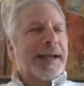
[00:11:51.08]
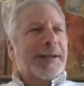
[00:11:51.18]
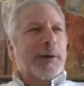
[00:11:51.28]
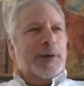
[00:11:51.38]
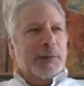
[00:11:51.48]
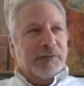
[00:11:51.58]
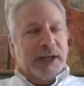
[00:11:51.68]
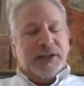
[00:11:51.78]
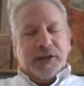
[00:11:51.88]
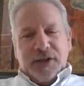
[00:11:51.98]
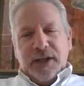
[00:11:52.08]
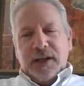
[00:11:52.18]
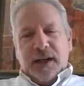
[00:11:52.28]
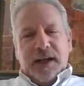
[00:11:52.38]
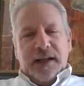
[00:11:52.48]
You know, it's been funny. So Cindy and
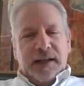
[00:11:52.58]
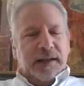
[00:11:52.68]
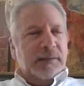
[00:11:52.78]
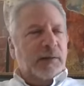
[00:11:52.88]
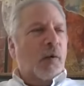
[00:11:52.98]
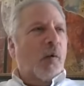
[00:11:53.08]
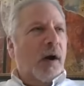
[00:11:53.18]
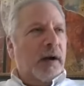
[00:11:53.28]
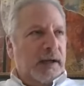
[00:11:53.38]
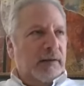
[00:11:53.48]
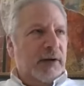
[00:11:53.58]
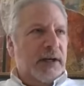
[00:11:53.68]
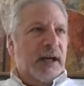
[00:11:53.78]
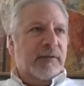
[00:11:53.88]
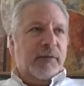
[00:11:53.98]
I uh, walk every
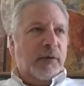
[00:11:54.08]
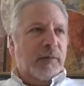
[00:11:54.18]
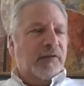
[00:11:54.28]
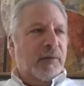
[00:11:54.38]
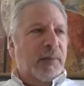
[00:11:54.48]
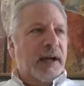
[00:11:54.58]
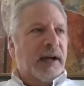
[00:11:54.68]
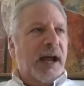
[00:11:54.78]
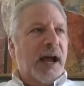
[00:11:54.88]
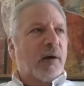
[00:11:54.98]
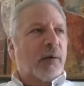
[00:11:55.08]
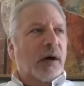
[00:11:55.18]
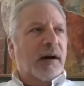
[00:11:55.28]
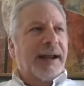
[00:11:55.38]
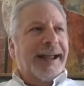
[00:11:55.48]
day for for about an
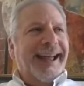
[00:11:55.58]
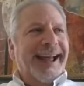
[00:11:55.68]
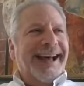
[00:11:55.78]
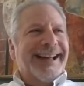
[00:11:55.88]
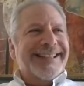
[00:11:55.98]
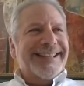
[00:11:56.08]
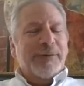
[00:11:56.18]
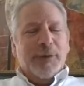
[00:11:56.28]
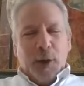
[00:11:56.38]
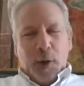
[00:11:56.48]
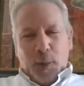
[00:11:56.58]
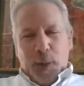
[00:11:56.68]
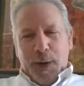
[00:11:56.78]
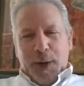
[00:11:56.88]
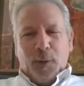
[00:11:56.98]
hour, and even though when
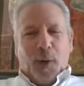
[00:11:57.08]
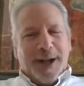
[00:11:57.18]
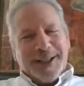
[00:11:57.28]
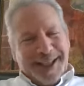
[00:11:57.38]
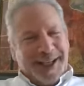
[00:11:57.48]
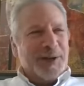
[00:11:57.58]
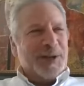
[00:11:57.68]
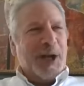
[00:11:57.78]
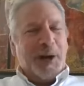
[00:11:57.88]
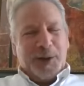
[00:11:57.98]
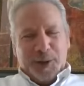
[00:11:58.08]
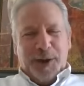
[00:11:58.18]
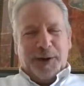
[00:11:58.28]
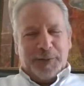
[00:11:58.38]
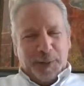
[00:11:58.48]
we cross the other side of the
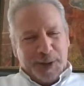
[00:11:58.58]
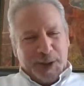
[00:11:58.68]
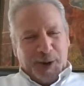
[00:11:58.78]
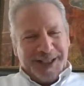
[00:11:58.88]
street, if someone's on our